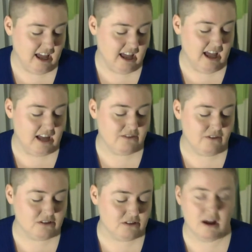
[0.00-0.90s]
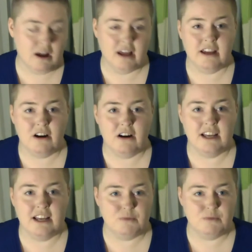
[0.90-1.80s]
And you've also got here,
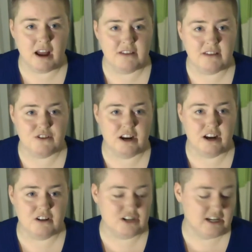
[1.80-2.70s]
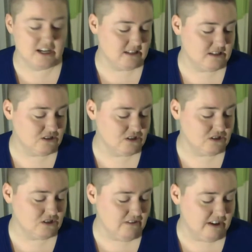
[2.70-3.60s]
he's riding for trainer Jason
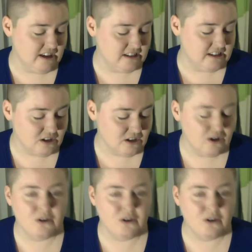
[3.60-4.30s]
Service,